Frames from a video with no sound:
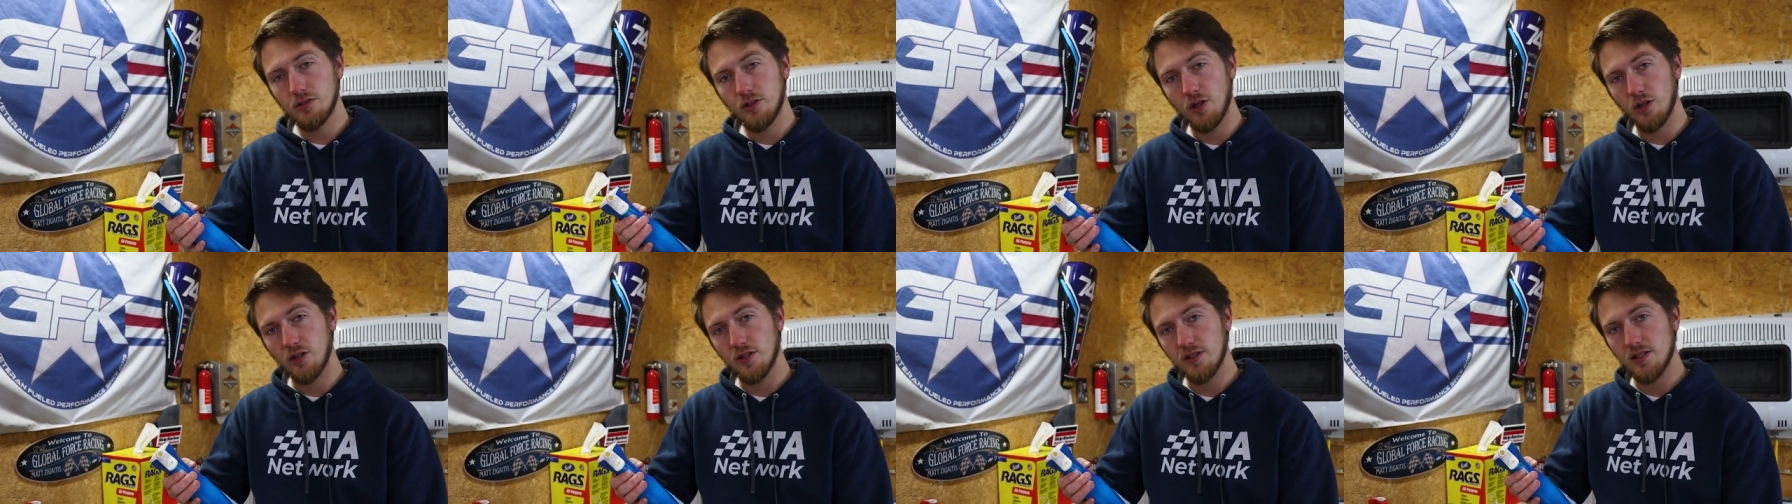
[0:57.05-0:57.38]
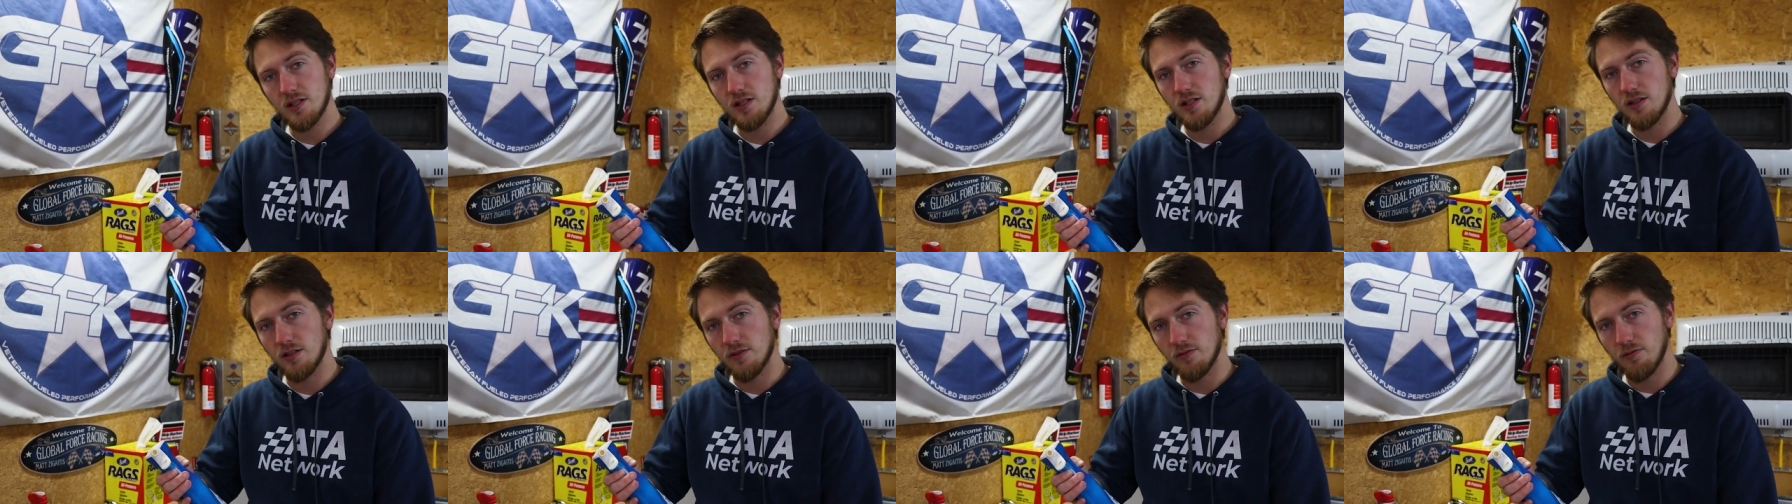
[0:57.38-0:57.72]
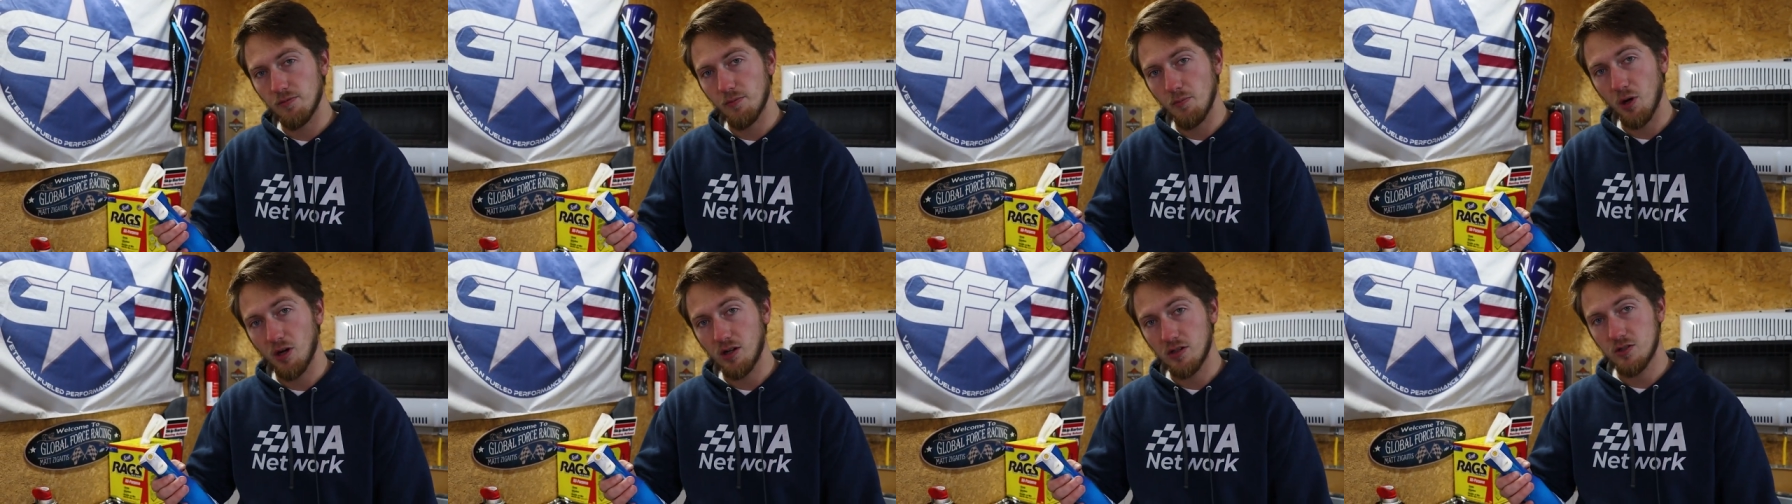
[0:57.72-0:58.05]
courtesy
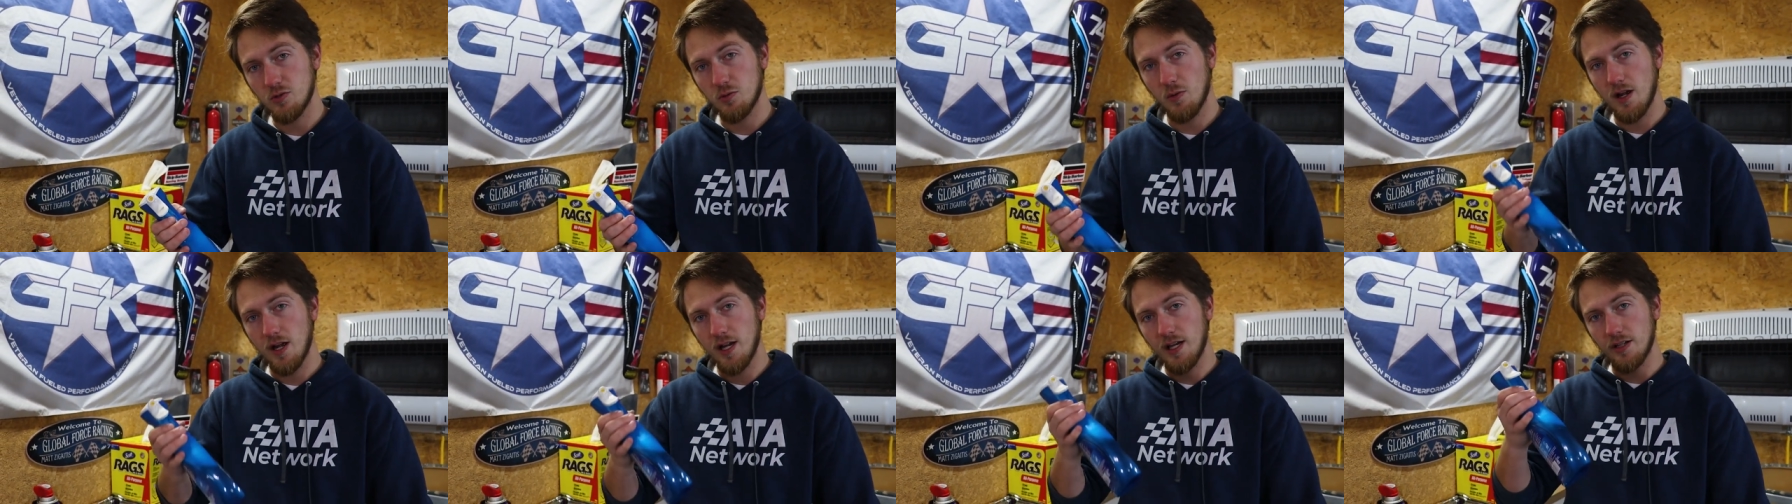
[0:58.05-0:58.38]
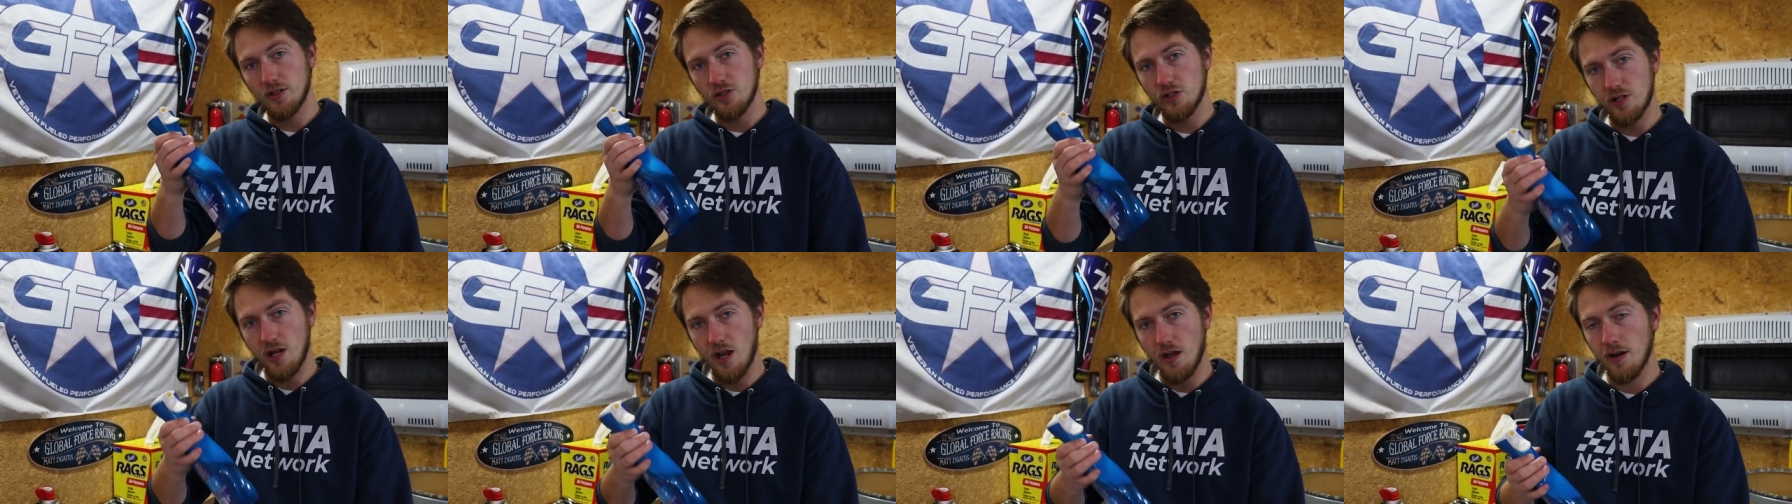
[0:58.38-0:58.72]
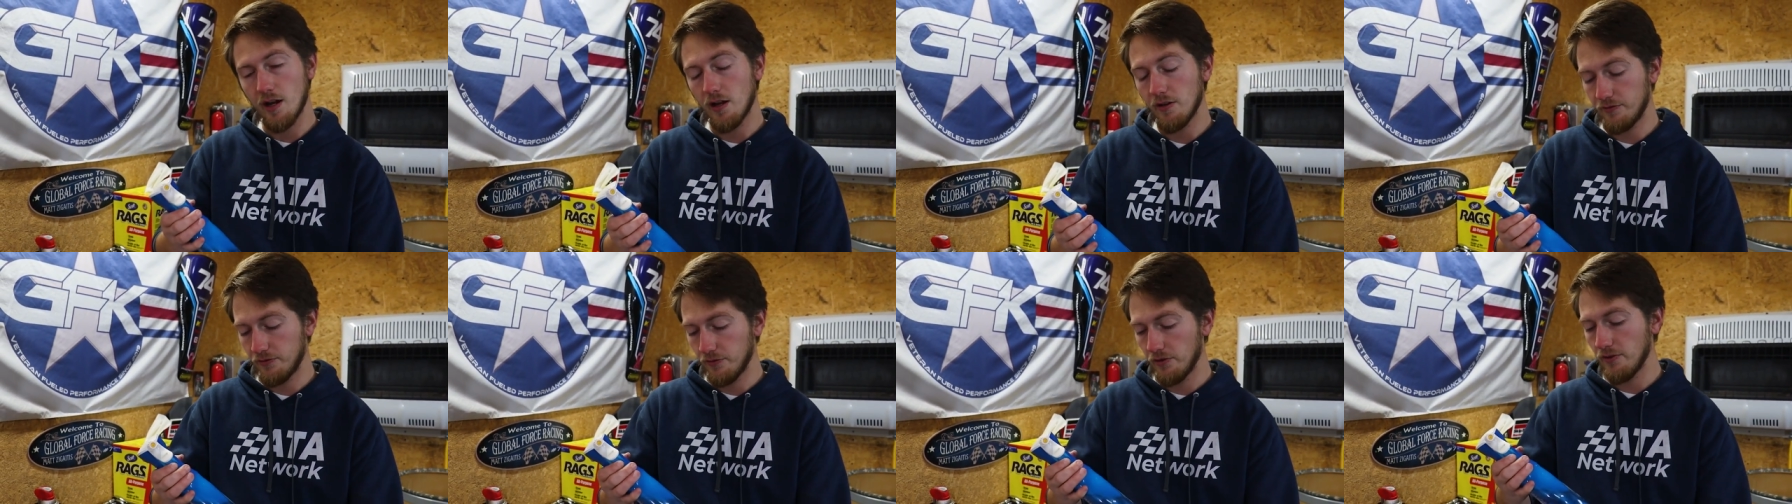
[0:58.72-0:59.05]
of Mark Schwagen, shout
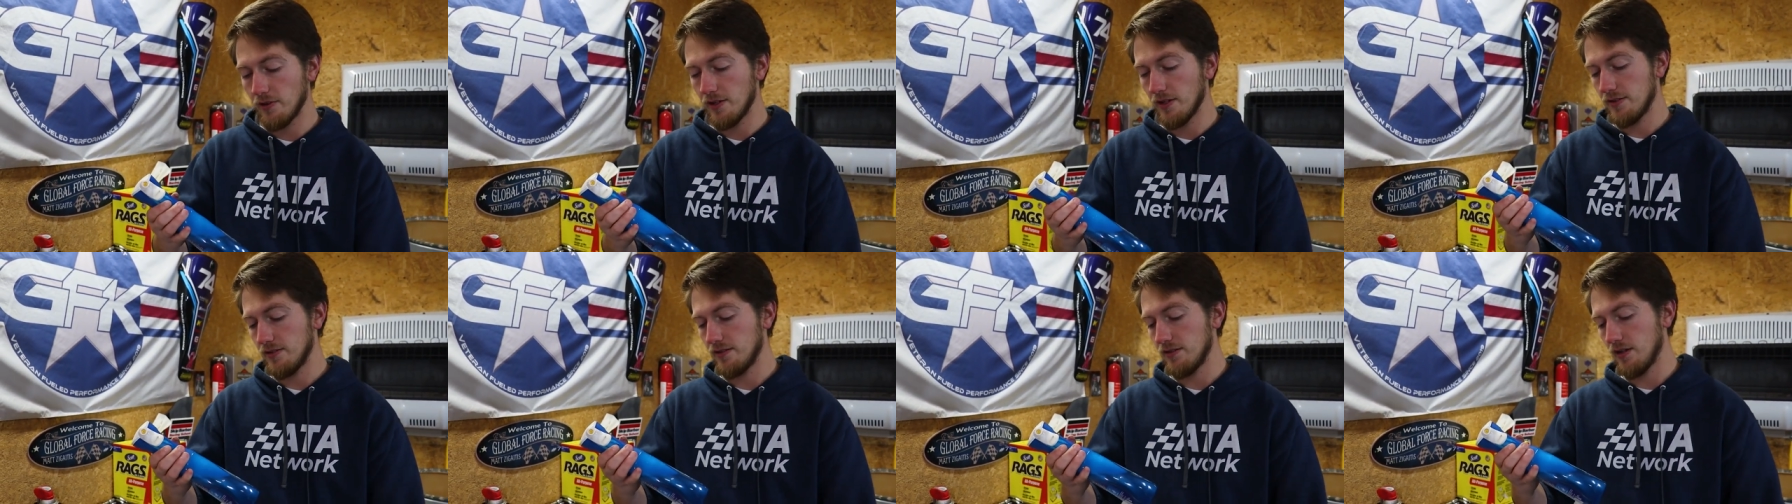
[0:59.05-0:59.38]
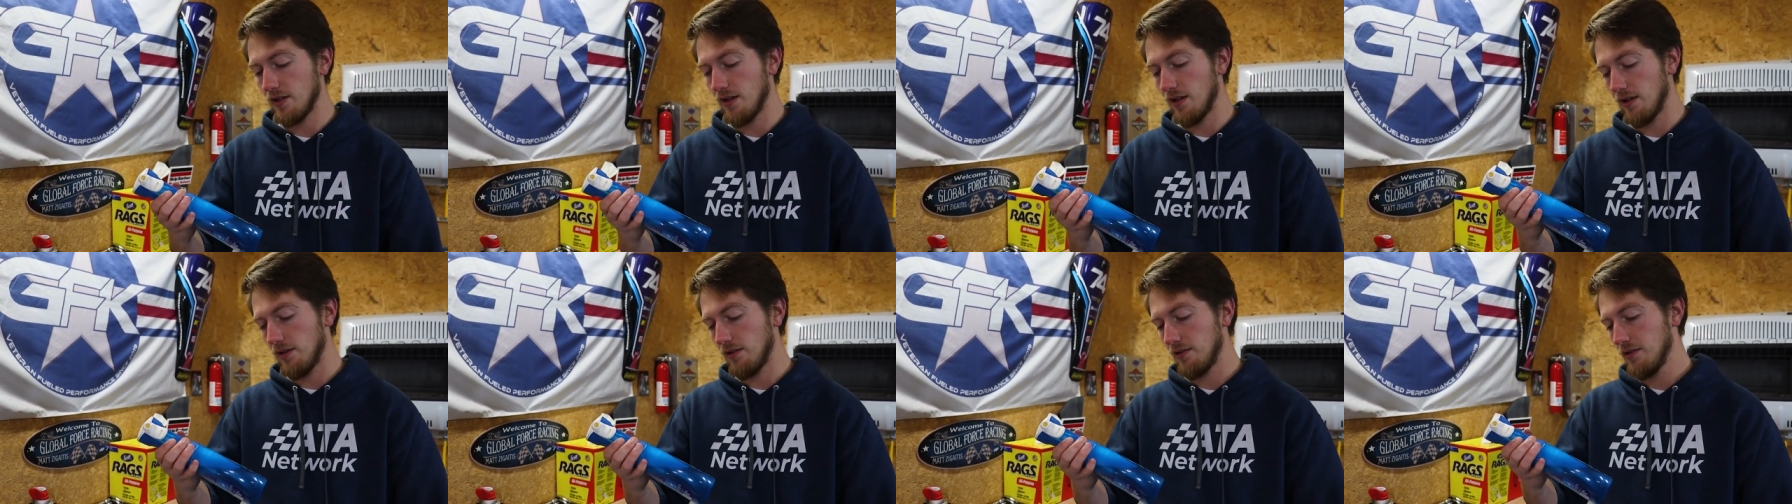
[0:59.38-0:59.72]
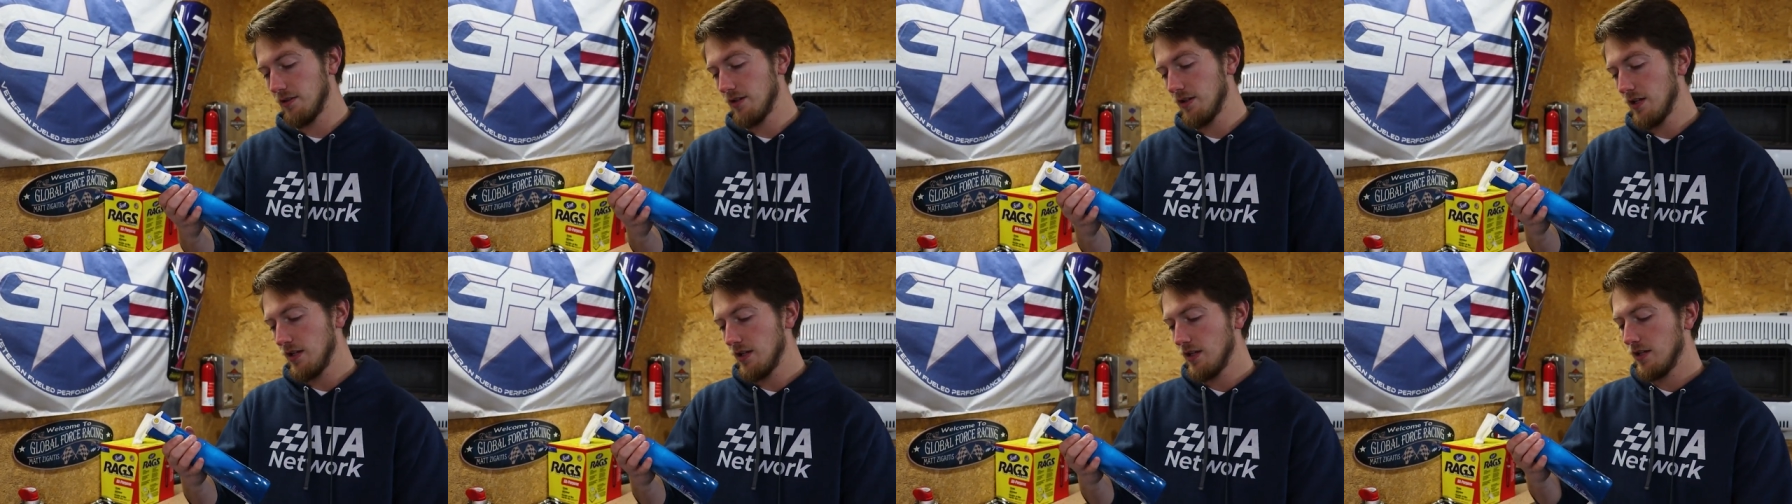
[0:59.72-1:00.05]
out for this,
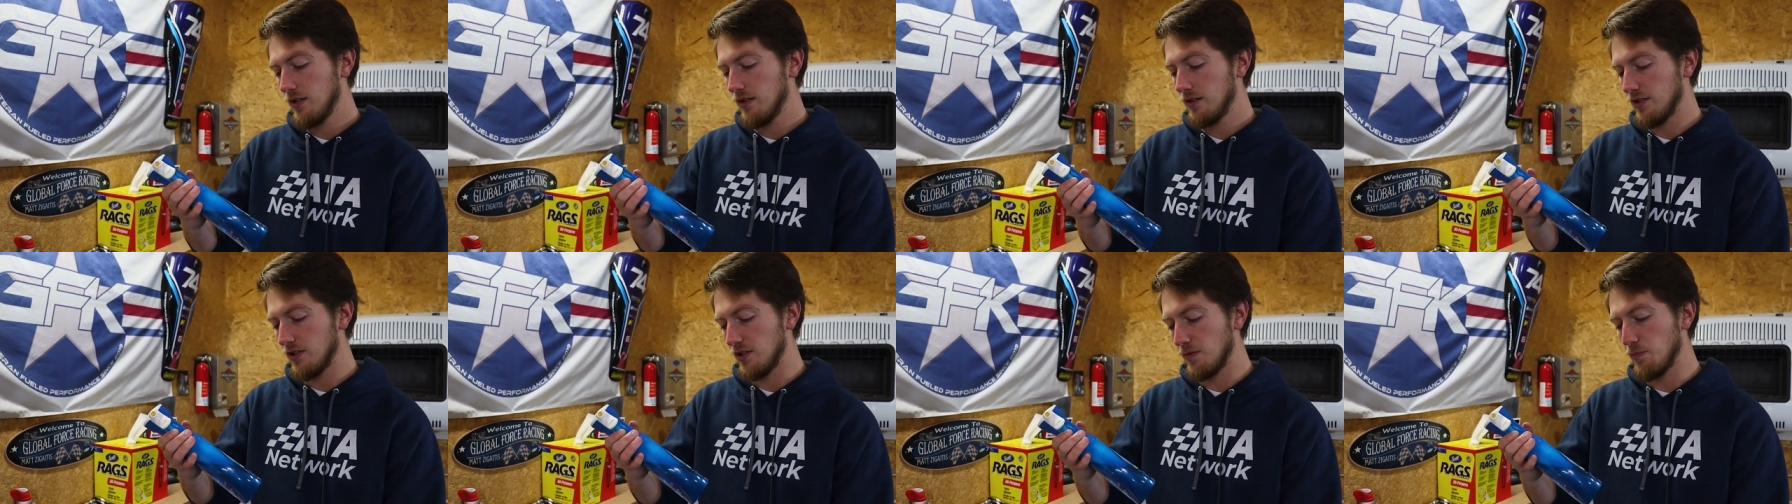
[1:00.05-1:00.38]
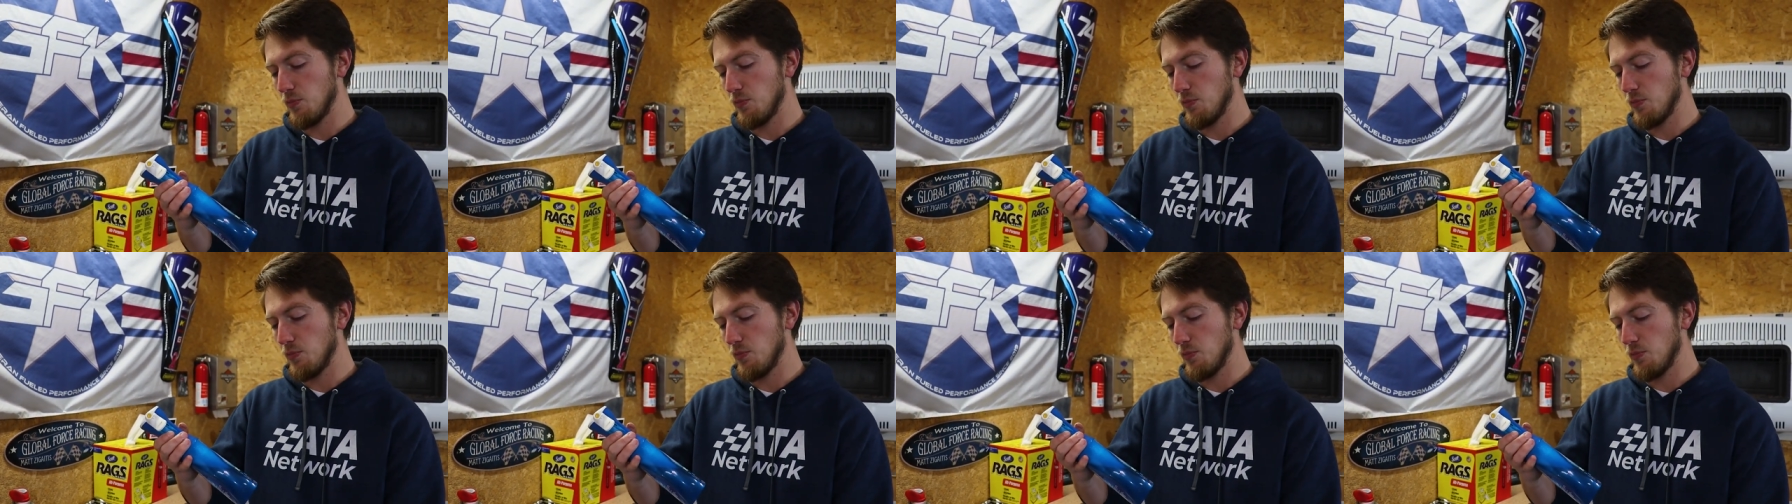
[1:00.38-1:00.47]
this